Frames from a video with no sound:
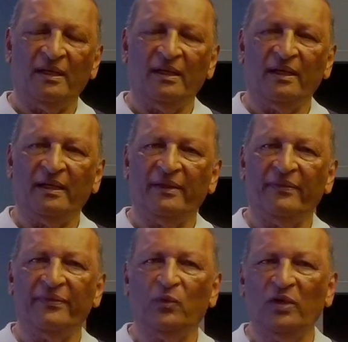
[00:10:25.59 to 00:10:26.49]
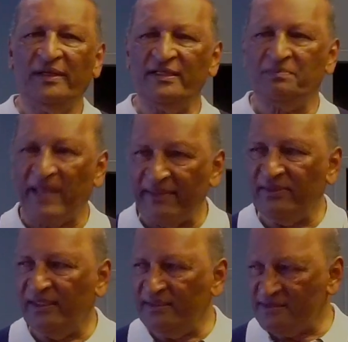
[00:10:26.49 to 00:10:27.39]
Uh, the word is
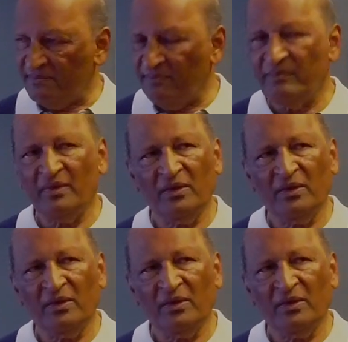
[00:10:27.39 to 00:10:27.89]
pantheism,